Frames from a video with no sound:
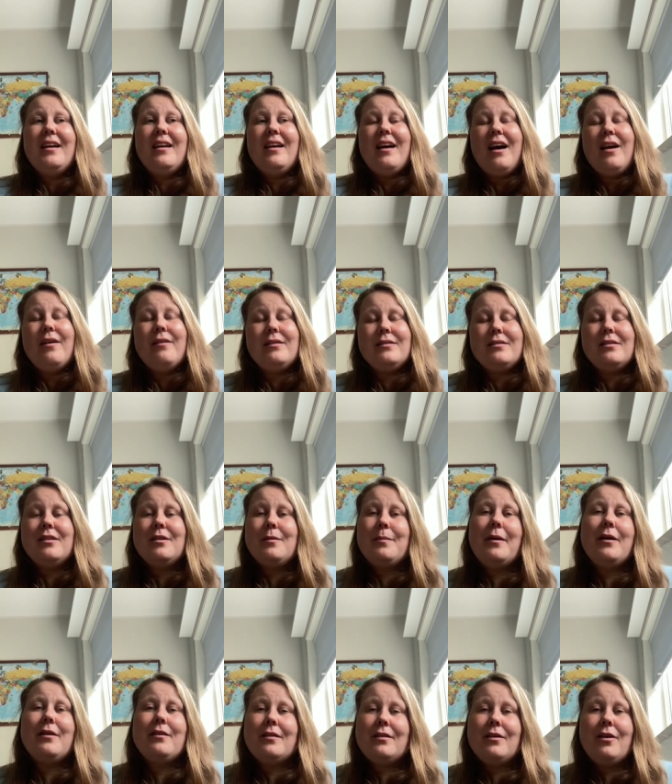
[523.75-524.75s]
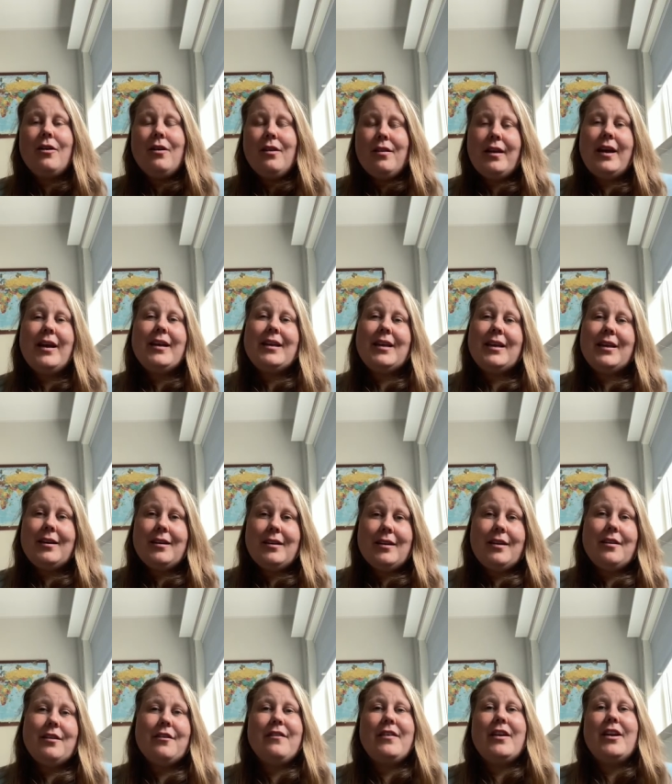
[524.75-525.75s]
I will talk about all that in
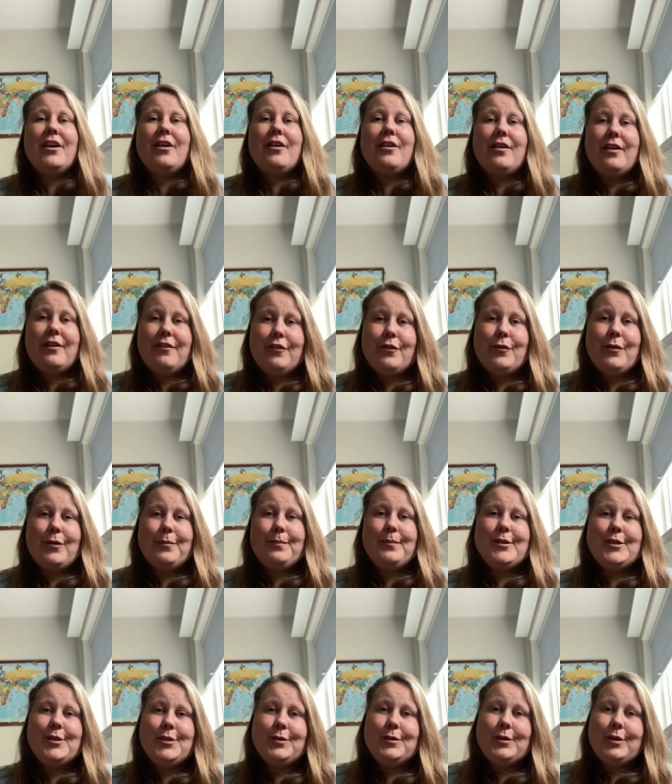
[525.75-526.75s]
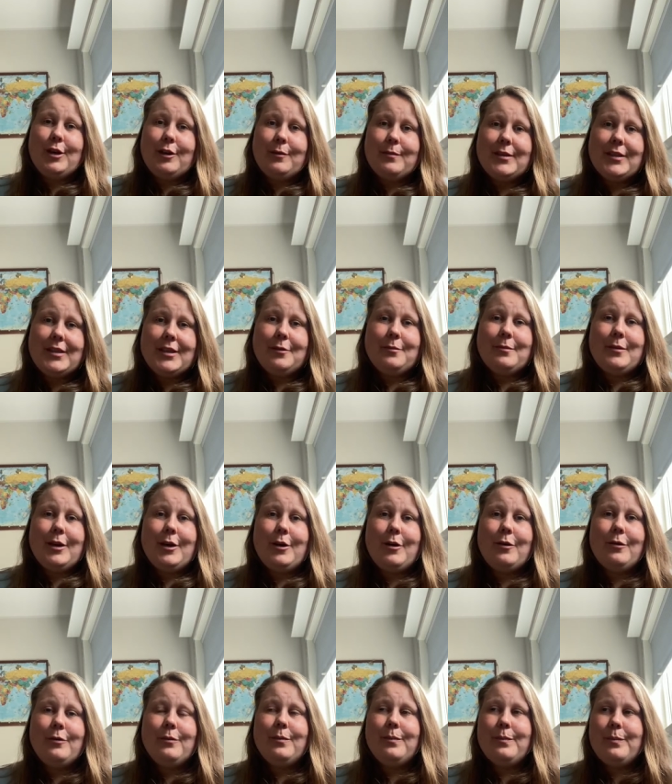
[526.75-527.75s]
another video if you want me to. Comment down
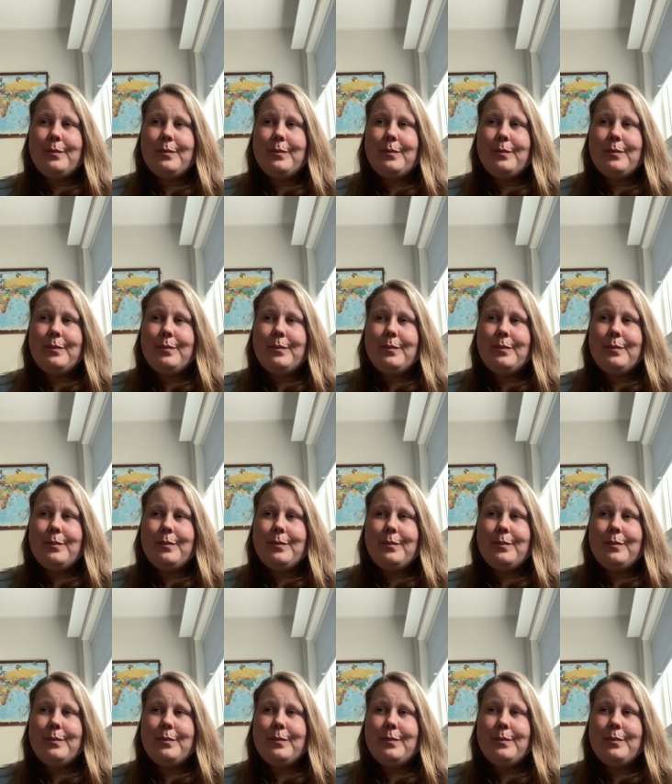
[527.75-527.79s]
below.